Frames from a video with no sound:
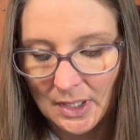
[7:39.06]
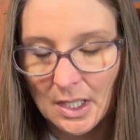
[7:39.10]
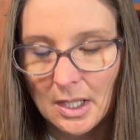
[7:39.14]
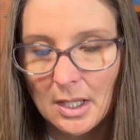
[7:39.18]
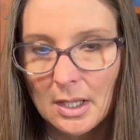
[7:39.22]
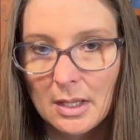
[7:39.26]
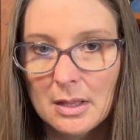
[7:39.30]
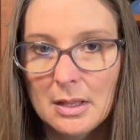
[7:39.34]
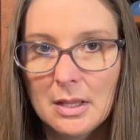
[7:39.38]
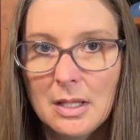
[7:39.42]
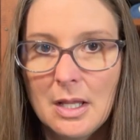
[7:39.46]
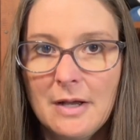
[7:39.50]

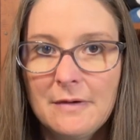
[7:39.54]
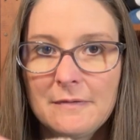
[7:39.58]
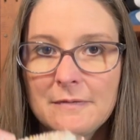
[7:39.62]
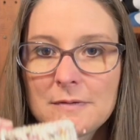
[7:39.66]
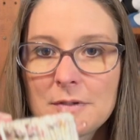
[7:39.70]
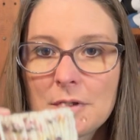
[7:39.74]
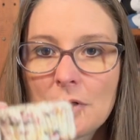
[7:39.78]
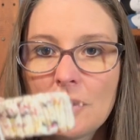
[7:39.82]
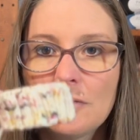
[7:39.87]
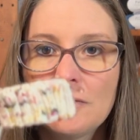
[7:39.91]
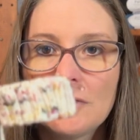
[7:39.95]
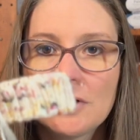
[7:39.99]

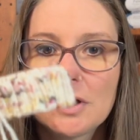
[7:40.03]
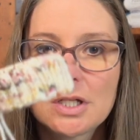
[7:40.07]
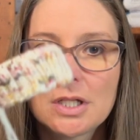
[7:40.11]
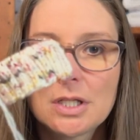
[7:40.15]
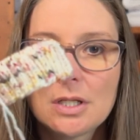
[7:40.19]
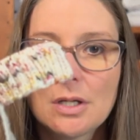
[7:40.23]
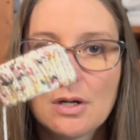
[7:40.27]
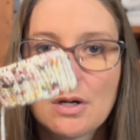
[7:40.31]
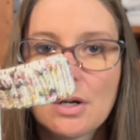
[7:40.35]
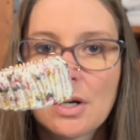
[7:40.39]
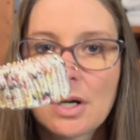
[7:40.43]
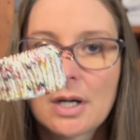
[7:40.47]
leftover
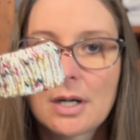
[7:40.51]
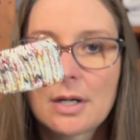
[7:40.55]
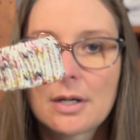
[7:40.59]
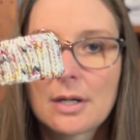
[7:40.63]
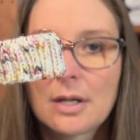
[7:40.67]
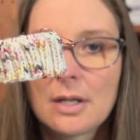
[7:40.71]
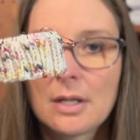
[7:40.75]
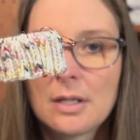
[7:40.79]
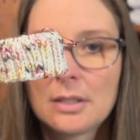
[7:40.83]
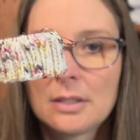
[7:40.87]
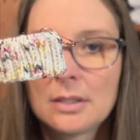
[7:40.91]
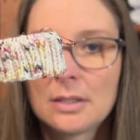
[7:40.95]
yarn
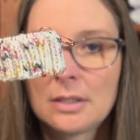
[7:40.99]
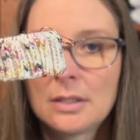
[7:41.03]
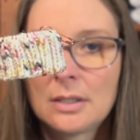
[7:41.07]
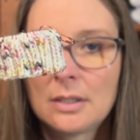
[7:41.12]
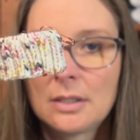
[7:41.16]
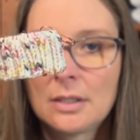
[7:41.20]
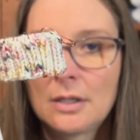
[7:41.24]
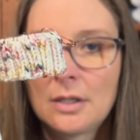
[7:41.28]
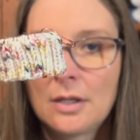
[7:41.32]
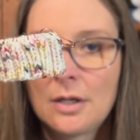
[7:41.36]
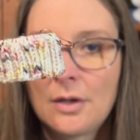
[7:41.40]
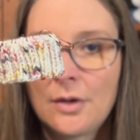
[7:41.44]

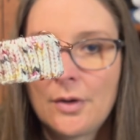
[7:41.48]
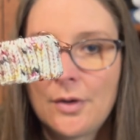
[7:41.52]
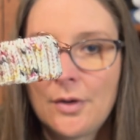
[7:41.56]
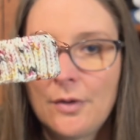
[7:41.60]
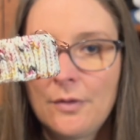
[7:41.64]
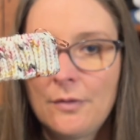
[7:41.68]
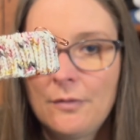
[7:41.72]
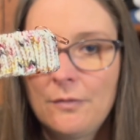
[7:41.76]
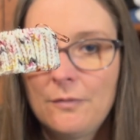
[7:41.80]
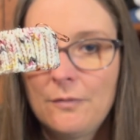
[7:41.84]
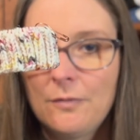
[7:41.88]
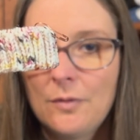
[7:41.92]

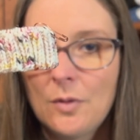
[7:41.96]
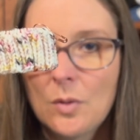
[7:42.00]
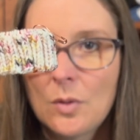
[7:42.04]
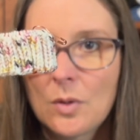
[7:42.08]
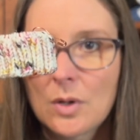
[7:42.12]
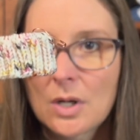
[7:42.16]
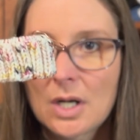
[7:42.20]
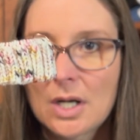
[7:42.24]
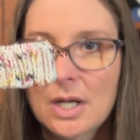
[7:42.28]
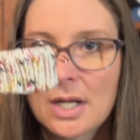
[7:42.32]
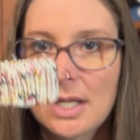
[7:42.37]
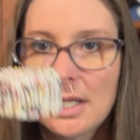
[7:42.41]

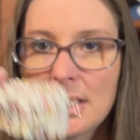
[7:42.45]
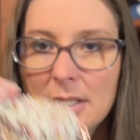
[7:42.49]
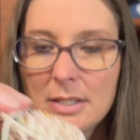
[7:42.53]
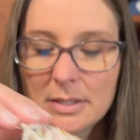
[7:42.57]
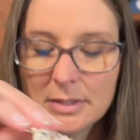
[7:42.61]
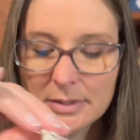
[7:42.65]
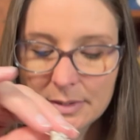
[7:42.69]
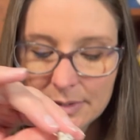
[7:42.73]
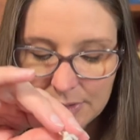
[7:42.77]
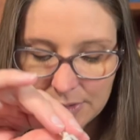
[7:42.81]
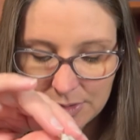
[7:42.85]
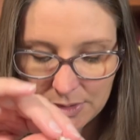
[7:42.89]
for
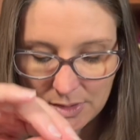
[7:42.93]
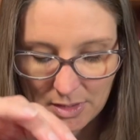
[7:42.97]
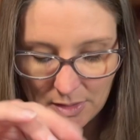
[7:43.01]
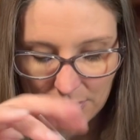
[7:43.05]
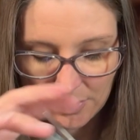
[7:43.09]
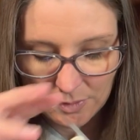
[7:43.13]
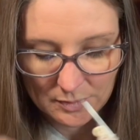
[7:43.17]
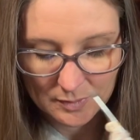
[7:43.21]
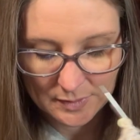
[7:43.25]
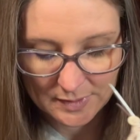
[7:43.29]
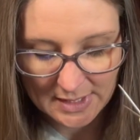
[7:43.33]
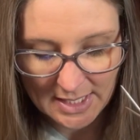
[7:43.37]
heels,
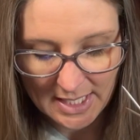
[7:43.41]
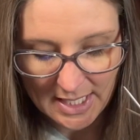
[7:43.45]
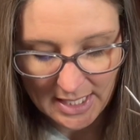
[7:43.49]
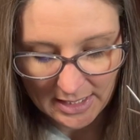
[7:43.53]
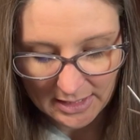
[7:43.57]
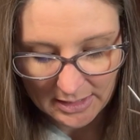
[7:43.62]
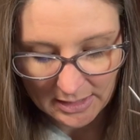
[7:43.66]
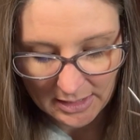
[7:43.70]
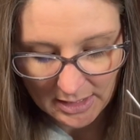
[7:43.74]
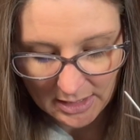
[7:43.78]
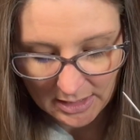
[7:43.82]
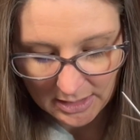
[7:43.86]
toes, and
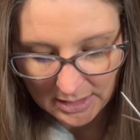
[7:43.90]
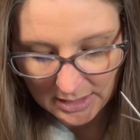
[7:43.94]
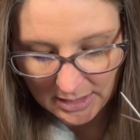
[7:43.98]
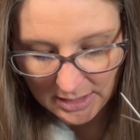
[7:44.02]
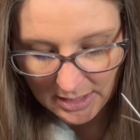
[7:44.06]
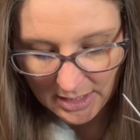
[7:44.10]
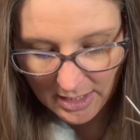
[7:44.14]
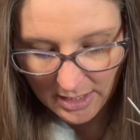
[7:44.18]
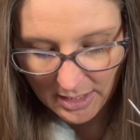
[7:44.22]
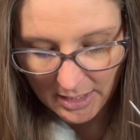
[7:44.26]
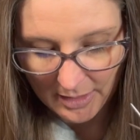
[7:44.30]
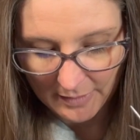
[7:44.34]

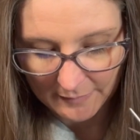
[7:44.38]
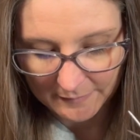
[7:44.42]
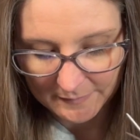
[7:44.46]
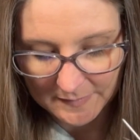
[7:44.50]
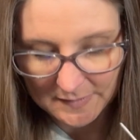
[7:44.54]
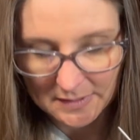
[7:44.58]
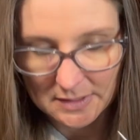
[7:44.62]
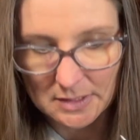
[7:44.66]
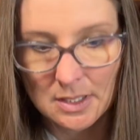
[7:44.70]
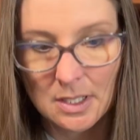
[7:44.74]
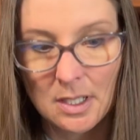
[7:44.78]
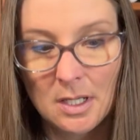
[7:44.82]

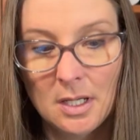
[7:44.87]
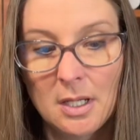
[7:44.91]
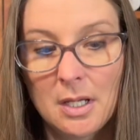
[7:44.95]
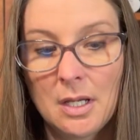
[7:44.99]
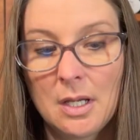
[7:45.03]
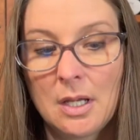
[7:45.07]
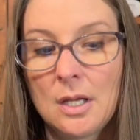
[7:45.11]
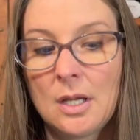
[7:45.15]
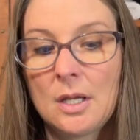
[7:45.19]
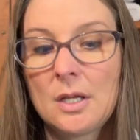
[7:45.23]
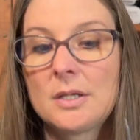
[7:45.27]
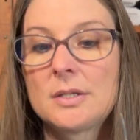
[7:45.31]
cuffs.
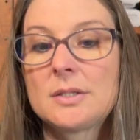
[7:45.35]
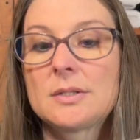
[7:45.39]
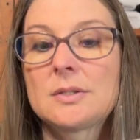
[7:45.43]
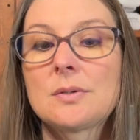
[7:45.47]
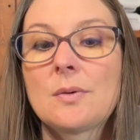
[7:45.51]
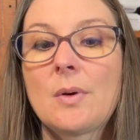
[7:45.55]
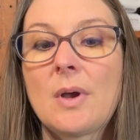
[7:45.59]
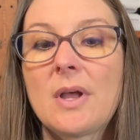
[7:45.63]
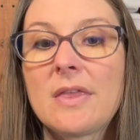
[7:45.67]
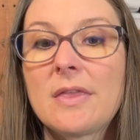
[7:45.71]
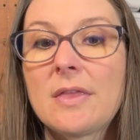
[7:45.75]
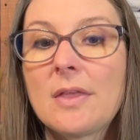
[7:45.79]
So
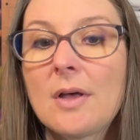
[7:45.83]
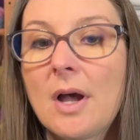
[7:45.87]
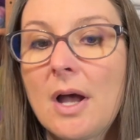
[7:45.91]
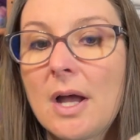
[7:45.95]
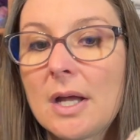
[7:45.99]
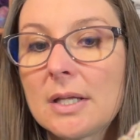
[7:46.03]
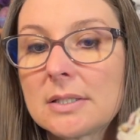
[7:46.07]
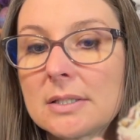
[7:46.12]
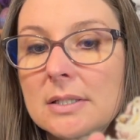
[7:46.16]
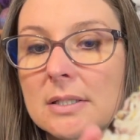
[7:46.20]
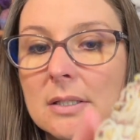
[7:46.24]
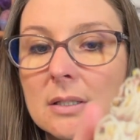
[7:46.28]
I
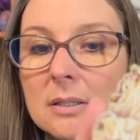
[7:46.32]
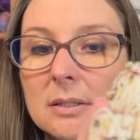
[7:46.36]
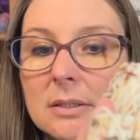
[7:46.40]
thought